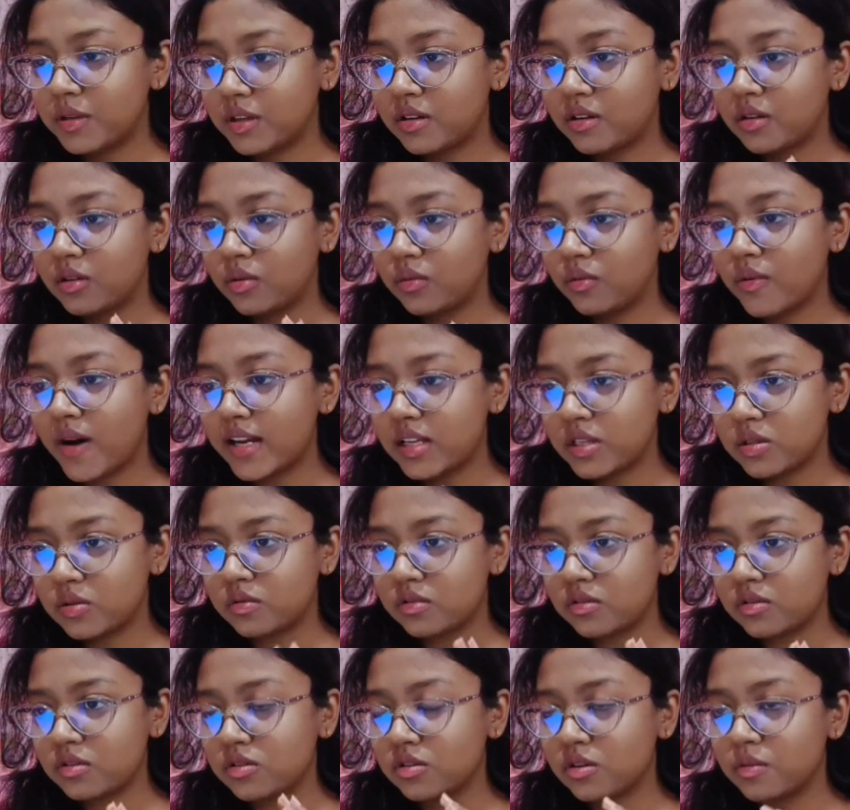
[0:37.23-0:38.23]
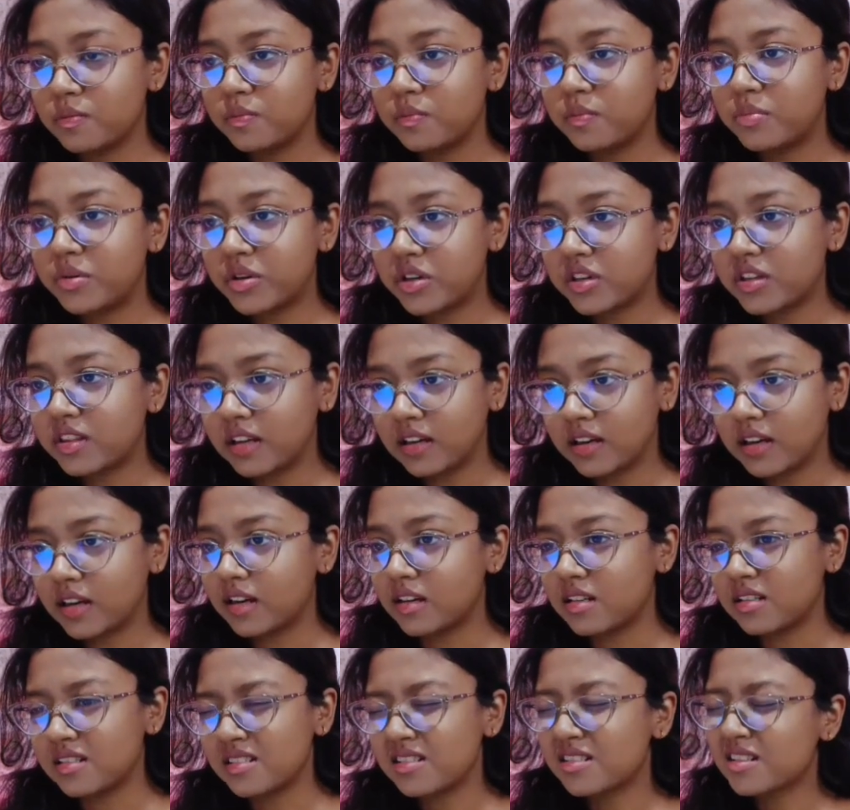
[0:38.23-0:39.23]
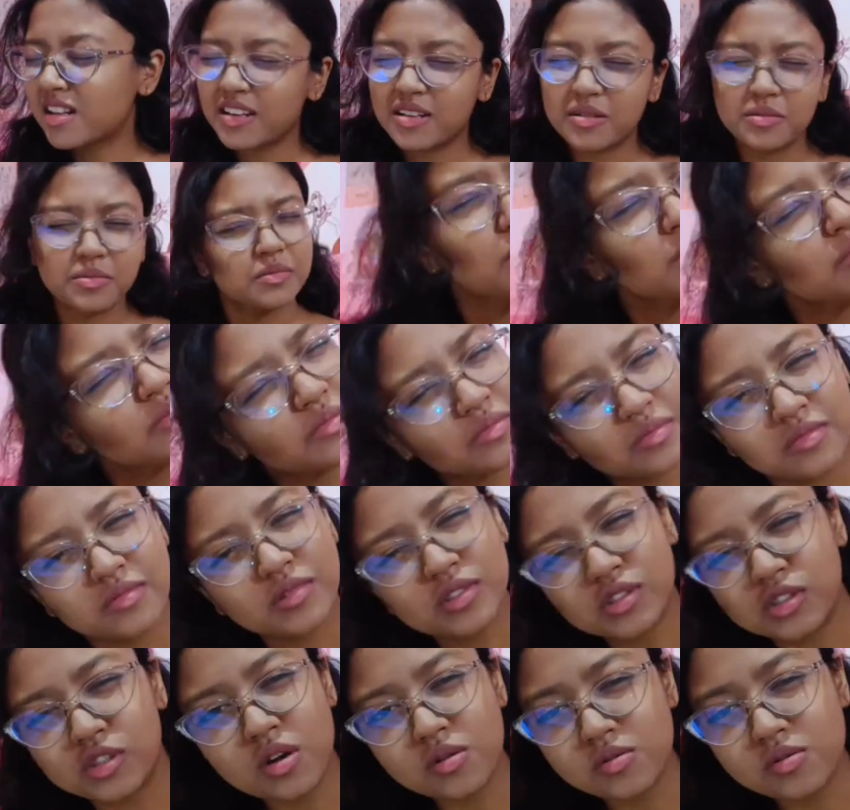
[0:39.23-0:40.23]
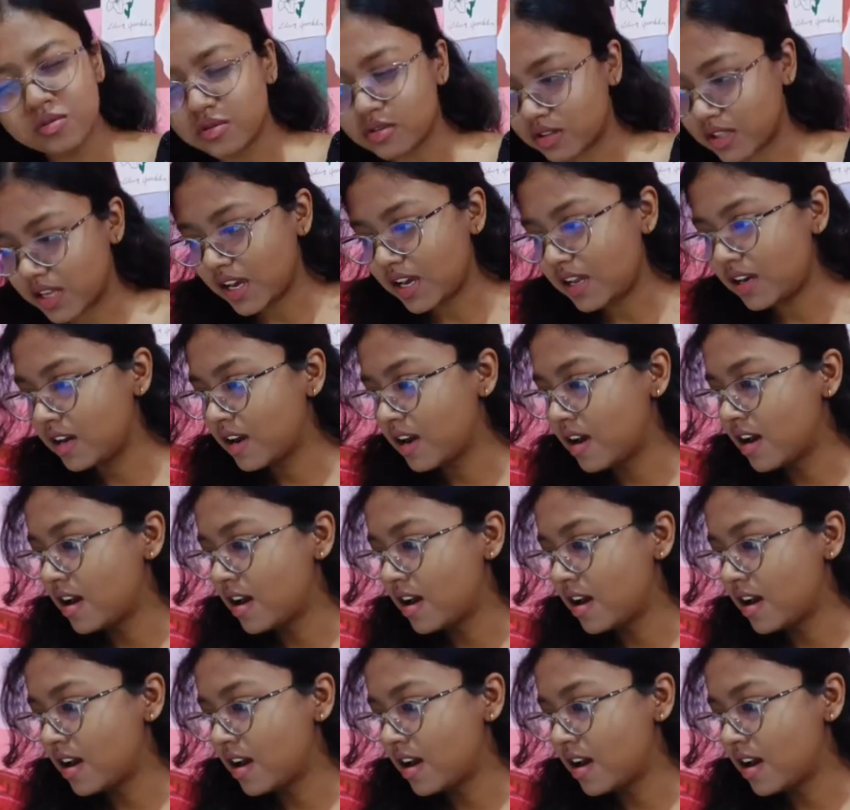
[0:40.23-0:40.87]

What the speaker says: the typical white ones or birthday candles. Like, don't do